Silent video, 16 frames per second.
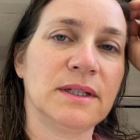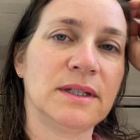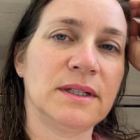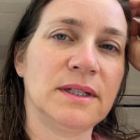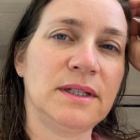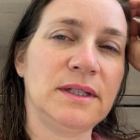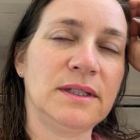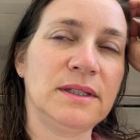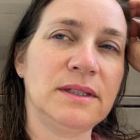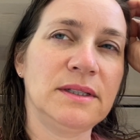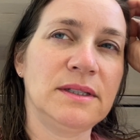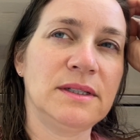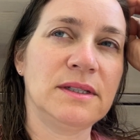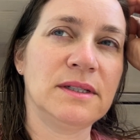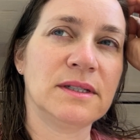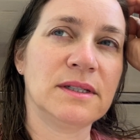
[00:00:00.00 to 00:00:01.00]

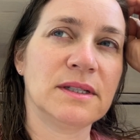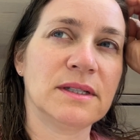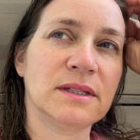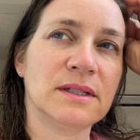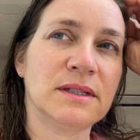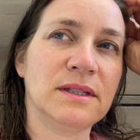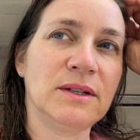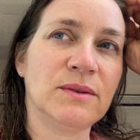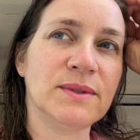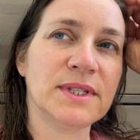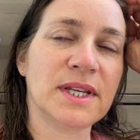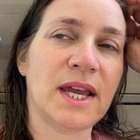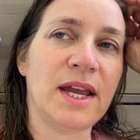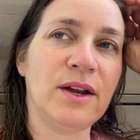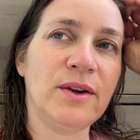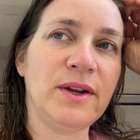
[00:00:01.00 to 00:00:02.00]
And there was an
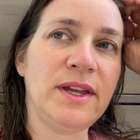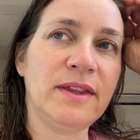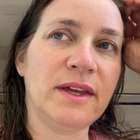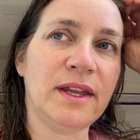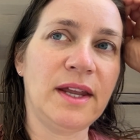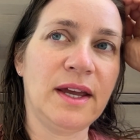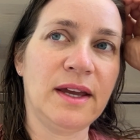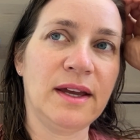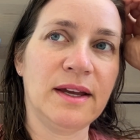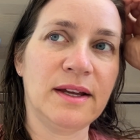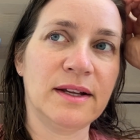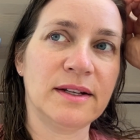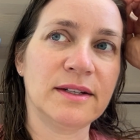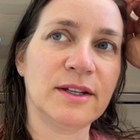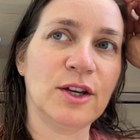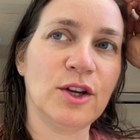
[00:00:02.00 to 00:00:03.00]
area that
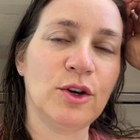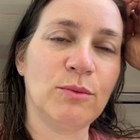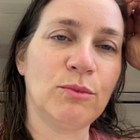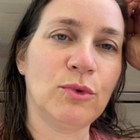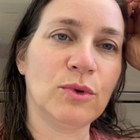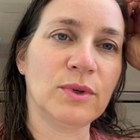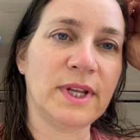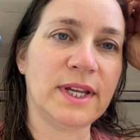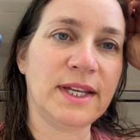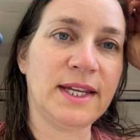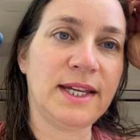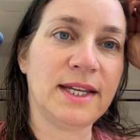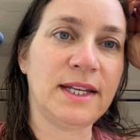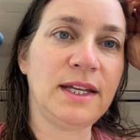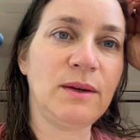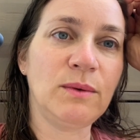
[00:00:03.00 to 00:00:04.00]
had more like
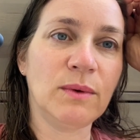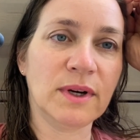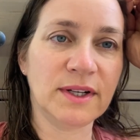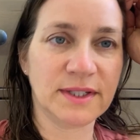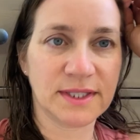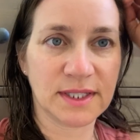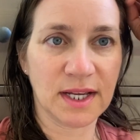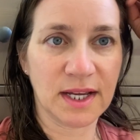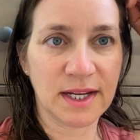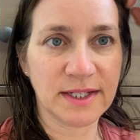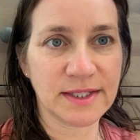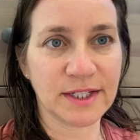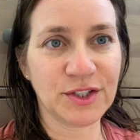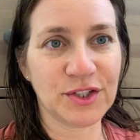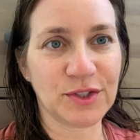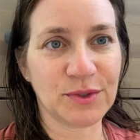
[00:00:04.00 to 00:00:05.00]
kiddie water slides,
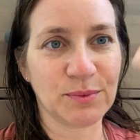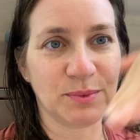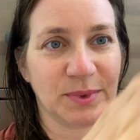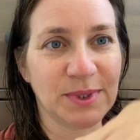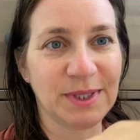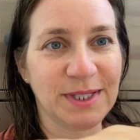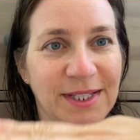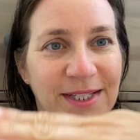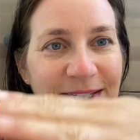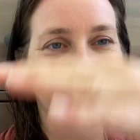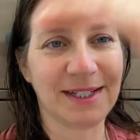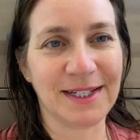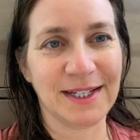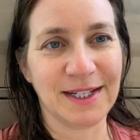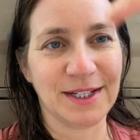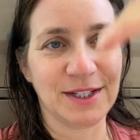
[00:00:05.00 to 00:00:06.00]
like just
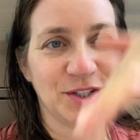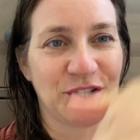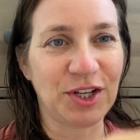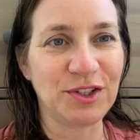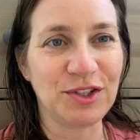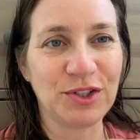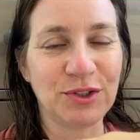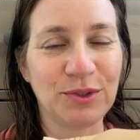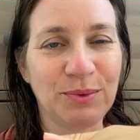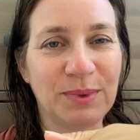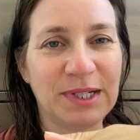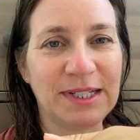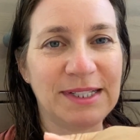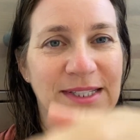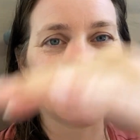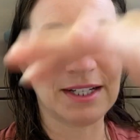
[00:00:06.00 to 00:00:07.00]
really gentle
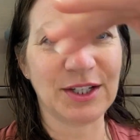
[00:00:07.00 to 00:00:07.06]
ones that